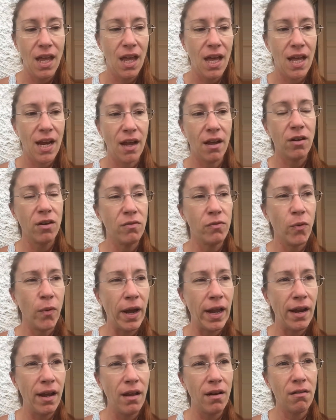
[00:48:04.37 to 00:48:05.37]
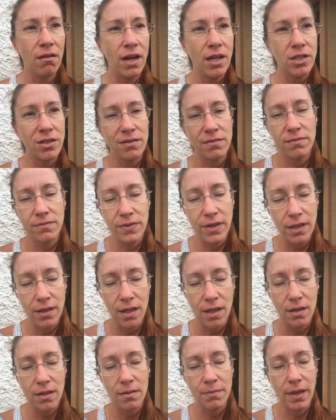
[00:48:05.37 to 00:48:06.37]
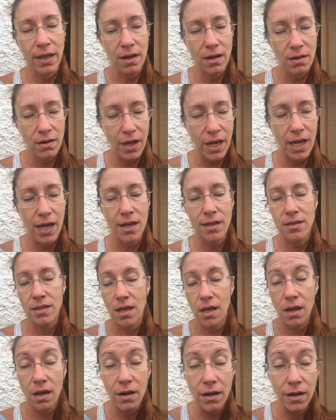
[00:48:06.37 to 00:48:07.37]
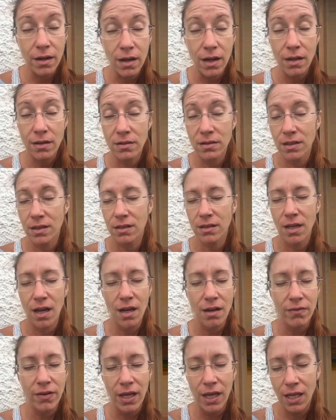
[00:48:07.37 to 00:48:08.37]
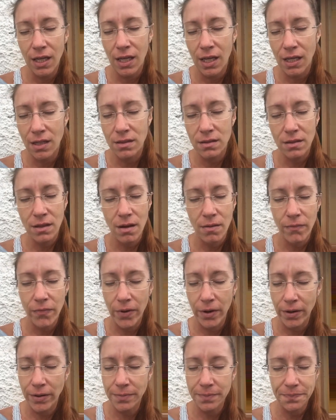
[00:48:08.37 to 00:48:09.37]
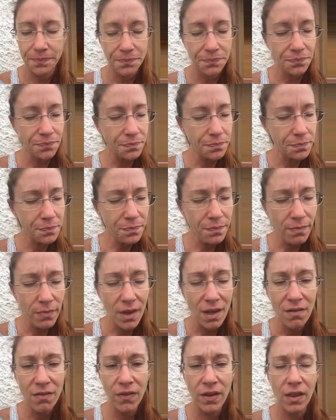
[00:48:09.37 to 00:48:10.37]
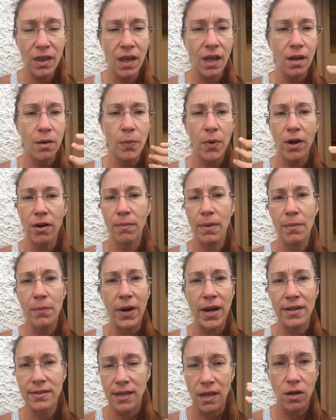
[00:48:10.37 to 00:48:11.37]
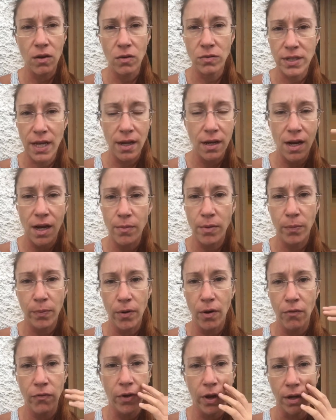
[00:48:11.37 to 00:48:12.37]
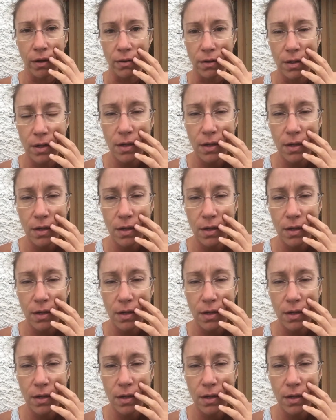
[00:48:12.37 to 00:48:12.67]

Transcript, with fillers: and I could avoid it or I just feel it. I'm like, okay, it's here. Here's this kind of icky discomfort feeling. And a part of my brain is like, go take an ibuprofen